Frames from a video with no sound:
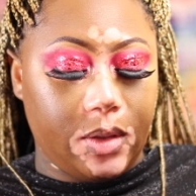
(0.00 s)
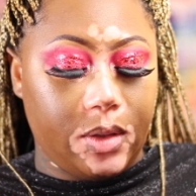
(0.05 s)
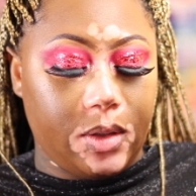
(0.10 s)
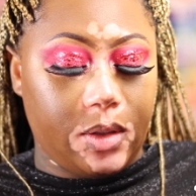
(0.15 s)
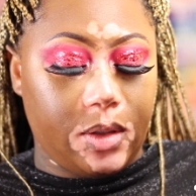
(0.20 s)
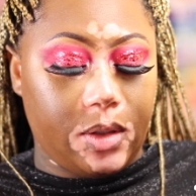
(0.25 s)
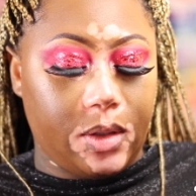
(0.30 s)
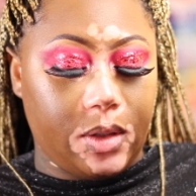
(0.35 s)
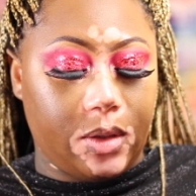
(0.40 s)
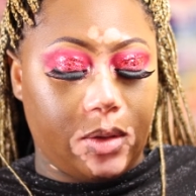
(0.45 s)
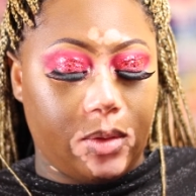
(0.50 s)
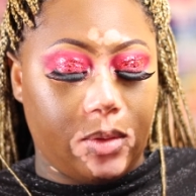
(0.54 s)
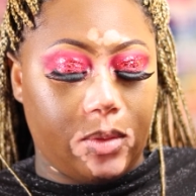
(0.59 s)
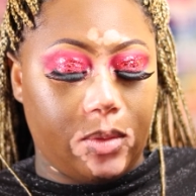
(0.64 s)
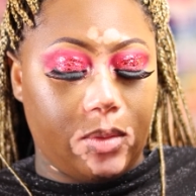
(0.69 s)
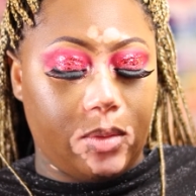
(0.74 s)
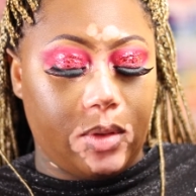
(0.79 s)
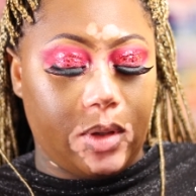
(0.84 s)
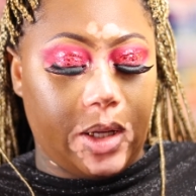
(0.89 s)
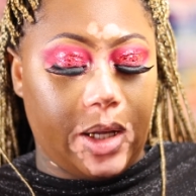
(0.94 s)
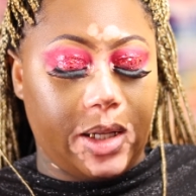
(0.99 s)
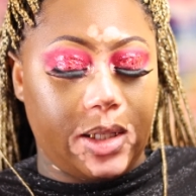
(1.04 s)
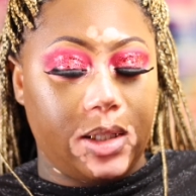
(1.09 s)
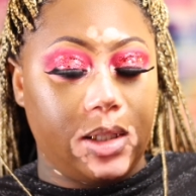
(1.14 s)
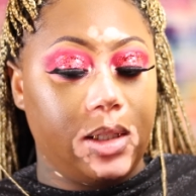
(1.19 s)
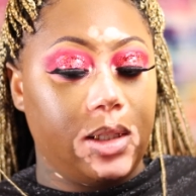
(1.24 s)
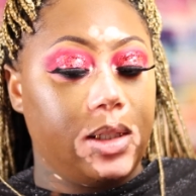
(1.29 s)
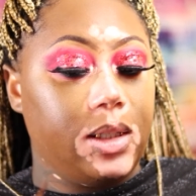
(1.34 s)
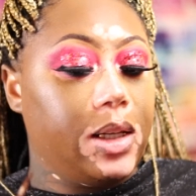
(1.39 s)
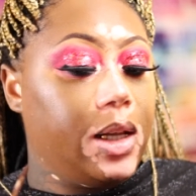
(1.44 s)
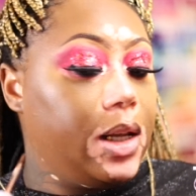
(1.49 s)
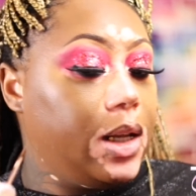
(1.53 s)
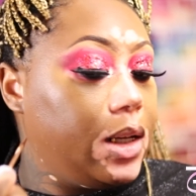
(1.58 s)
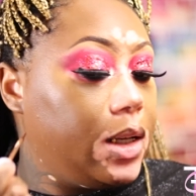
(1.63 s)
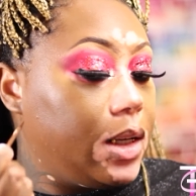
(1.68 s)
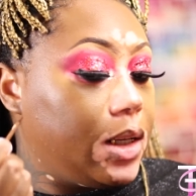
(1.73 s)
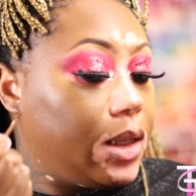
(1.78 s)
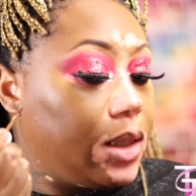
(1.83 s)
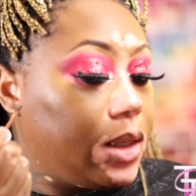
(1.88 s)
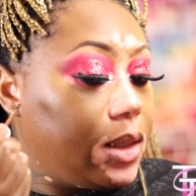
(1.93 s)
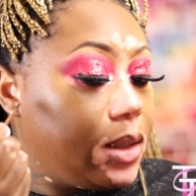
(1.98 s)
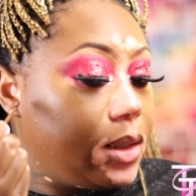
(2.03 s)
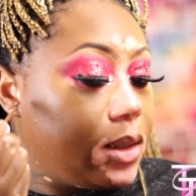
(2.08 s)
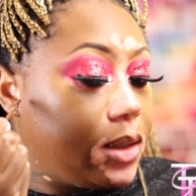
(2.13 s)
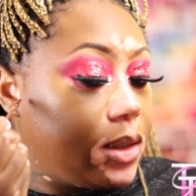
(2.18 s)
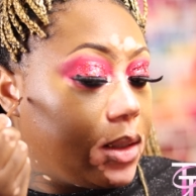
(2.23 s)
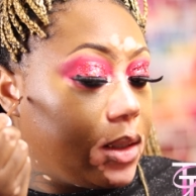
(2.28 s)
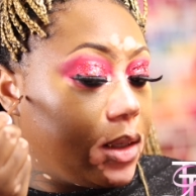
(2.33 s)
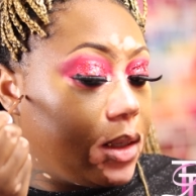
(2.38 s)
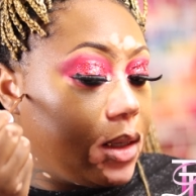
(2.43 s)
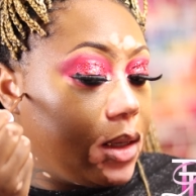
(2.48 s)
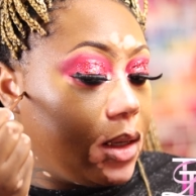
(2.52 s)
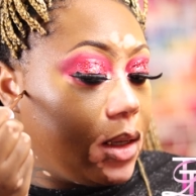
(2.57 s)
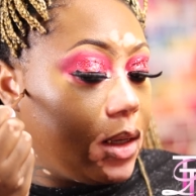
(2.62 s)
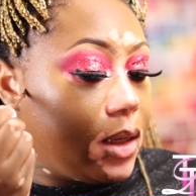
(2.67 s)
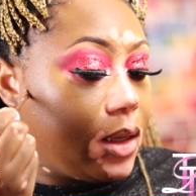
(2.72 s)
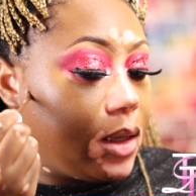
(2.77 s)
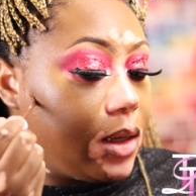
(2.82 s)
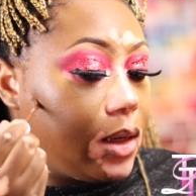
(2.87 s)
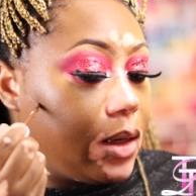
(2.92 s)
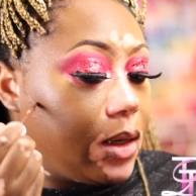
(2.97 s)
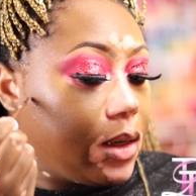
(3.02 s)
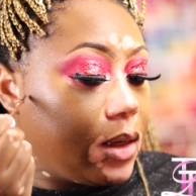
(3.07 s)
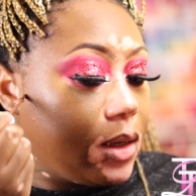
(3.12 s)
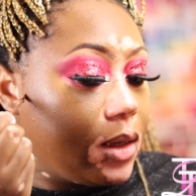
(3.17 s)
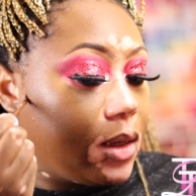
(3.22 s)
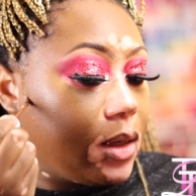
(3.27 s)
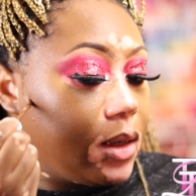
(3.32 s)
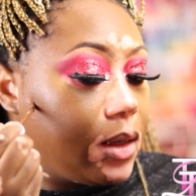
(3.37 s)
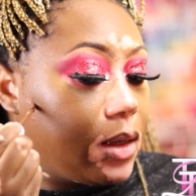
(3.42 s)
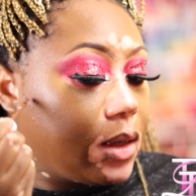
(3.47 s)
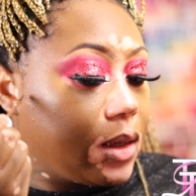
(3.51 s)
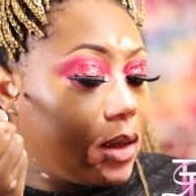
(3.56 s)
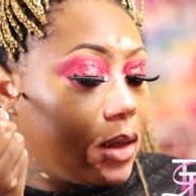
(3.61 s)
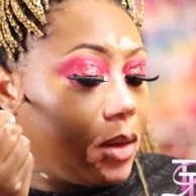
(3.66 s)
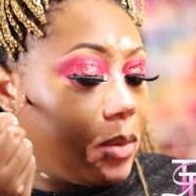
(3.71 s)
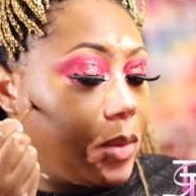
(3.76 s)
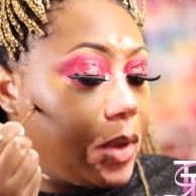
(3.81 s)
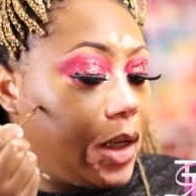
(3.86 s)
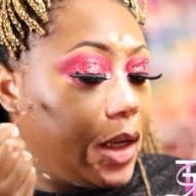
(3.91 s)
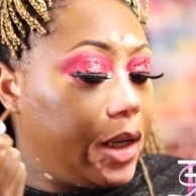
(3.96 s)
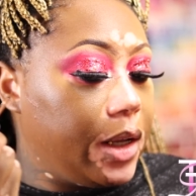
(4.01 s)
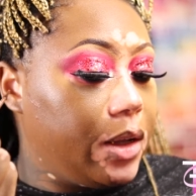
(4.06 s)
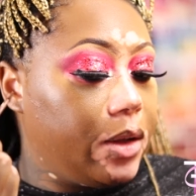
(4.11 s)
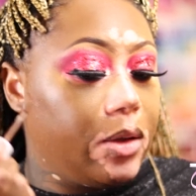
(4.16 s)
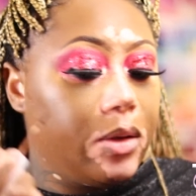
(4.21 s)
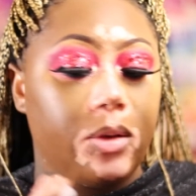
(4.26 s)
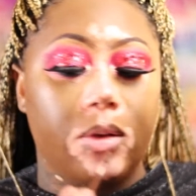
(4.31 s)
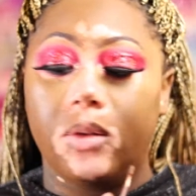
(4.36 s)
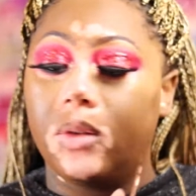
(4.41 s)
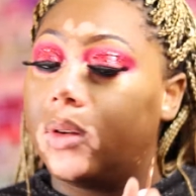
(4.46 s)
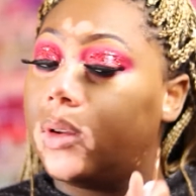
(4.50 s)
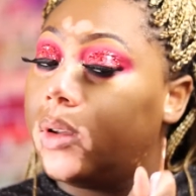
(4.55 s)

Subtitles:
So I just take this and come down